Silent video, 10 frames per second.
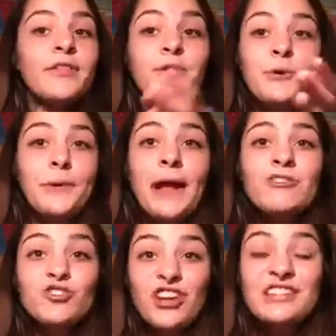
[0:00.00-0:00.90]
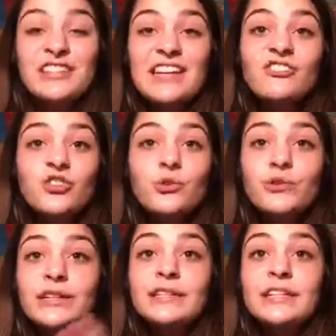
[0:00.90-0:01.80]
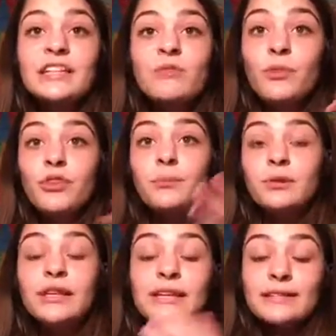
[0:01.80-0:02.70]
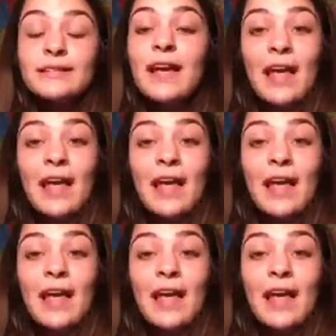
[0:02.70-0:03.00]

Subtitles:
there are not just issues in dealing with the police.